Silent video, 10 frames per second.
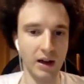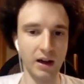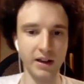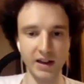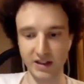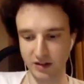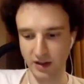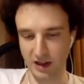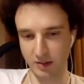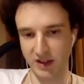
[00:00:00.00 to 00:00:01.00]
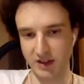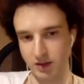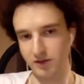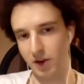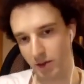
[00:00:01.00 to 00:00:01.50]
Yes, so I claim that
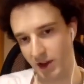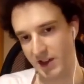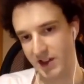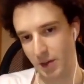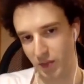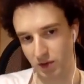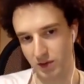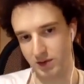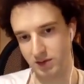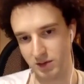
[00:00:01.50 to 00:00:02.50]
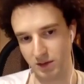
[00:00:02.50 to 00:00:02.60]
in the following example,